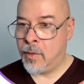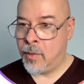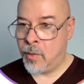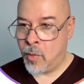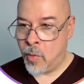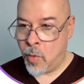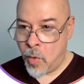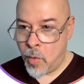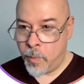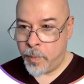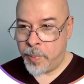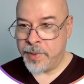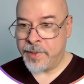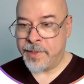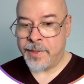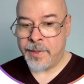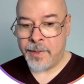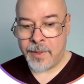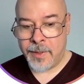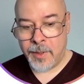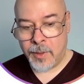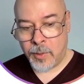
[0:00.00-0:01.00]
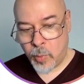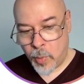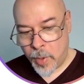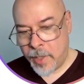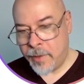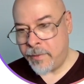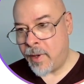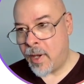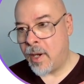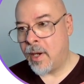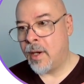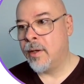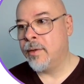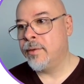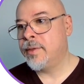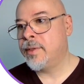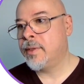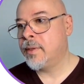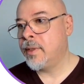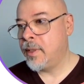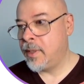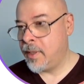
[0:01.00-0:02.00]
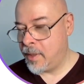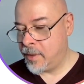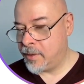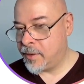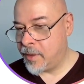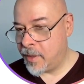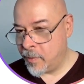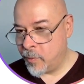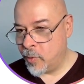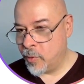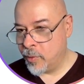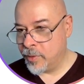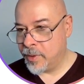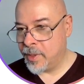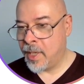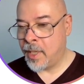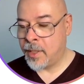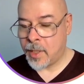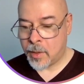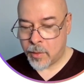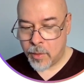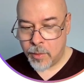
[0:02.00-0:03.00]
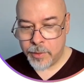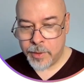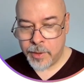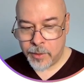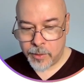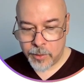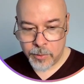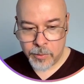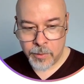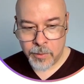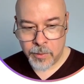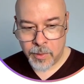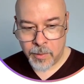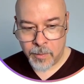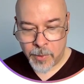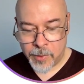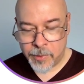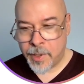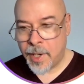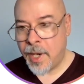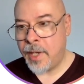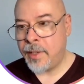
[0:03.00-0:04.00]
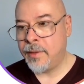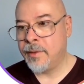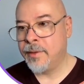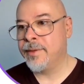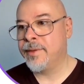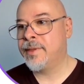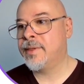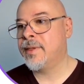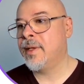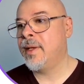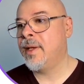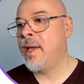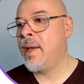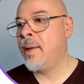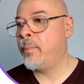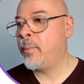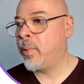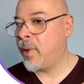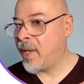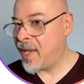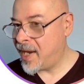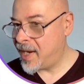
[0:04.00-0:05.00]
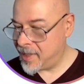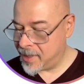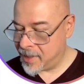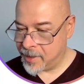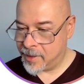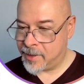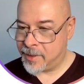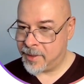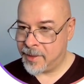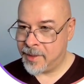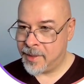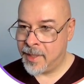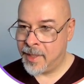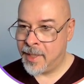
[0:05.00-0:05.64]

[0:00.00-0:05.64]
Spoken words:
Opposite the 12th house is the moon, and according to Marinus, a planet